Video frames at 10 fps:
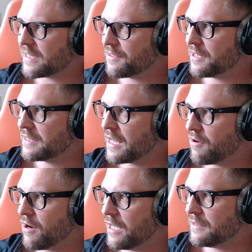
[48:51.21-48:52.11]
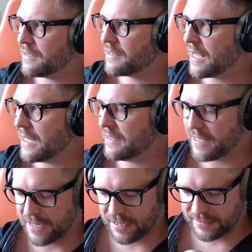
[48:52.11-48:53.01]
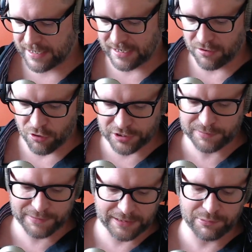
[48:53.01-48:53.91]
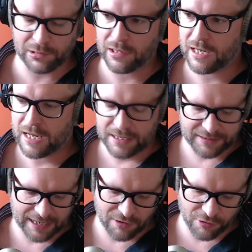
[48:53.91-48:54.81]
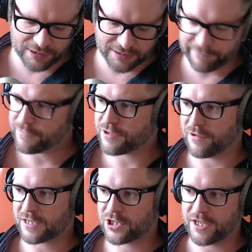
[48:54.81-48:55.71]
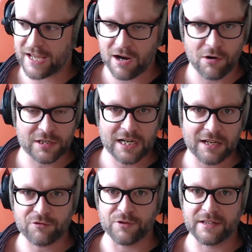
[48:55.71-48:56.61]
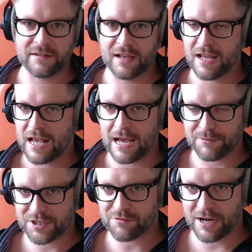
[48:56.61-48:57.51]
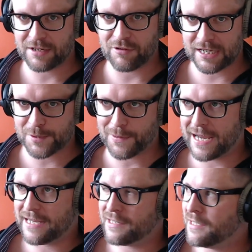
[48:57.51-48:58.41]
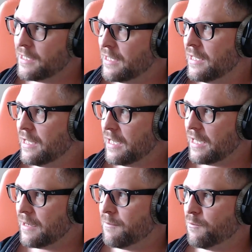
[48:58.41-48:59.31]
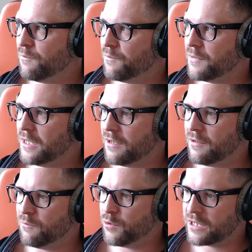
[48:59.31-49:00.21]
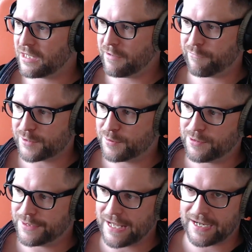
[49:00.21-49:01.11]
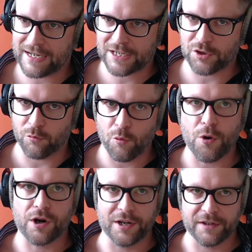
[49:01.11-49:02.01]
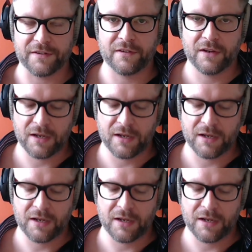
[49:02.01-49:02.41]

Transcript: I think they hurt people, they hurt infrastructure, they hurt countries. I'm just trying to explain, what the difference between that and actual war is.